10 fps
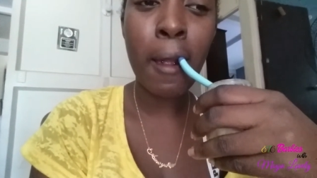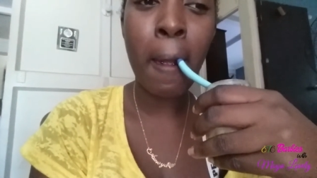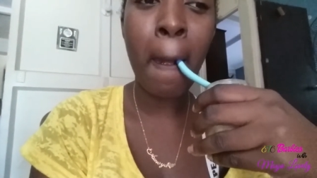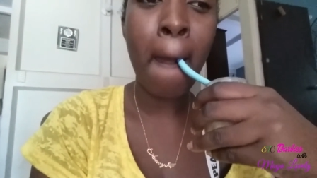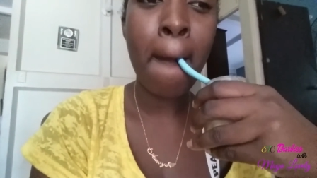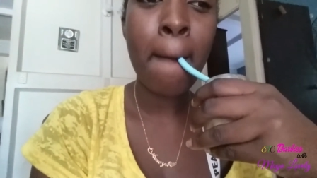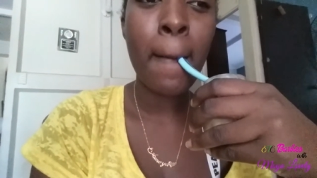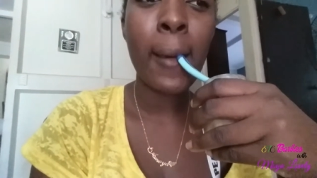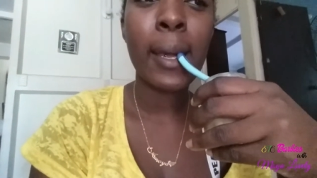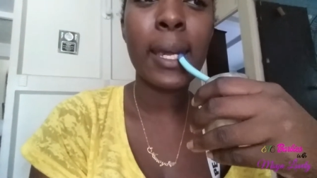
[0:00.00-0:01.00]

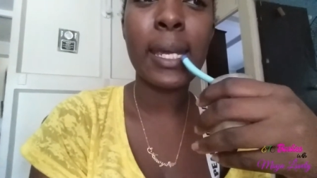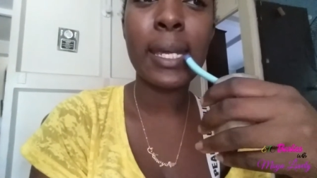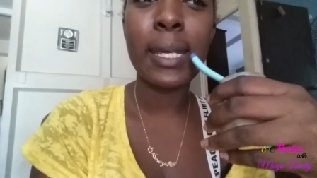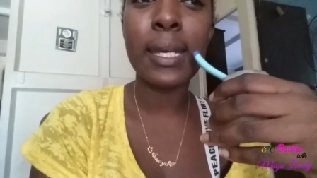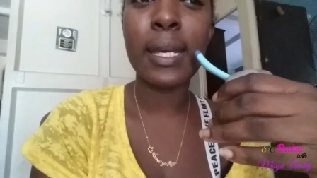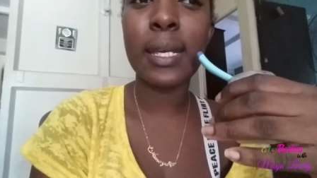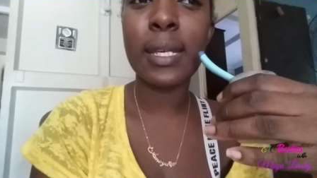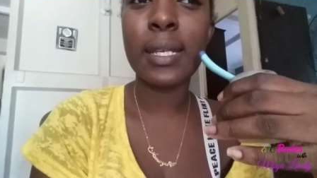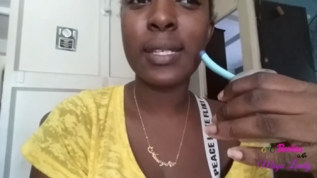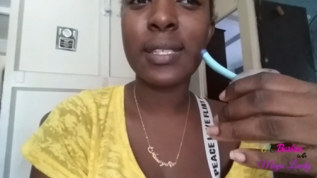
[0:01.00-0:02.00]
he
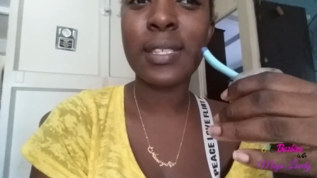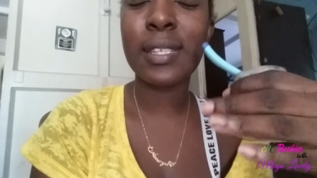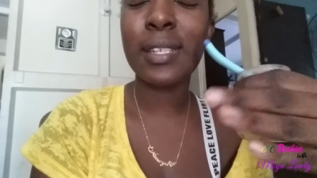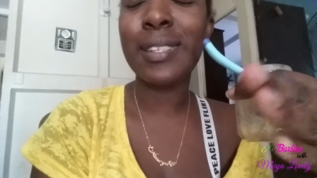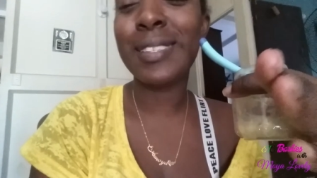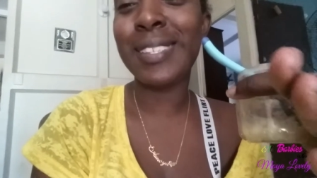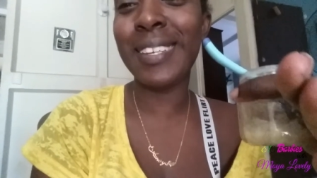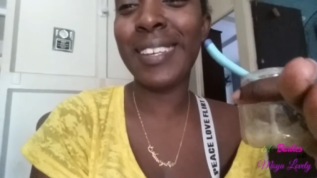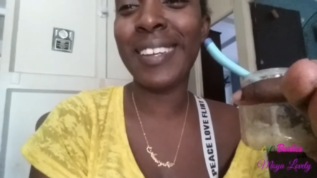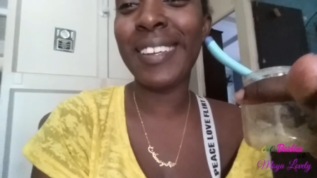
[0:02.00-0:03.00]
is
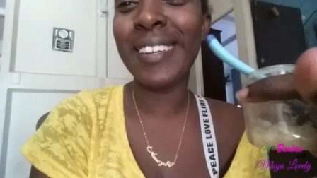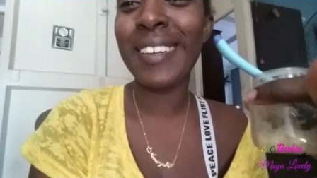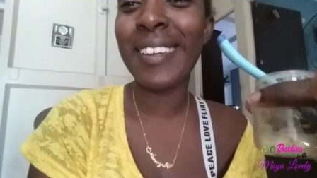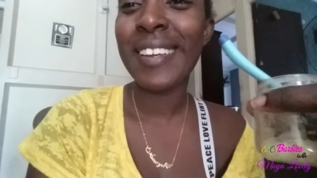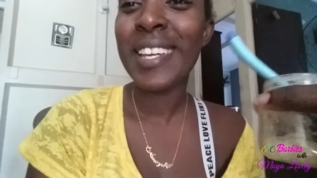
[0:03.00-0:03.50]
eating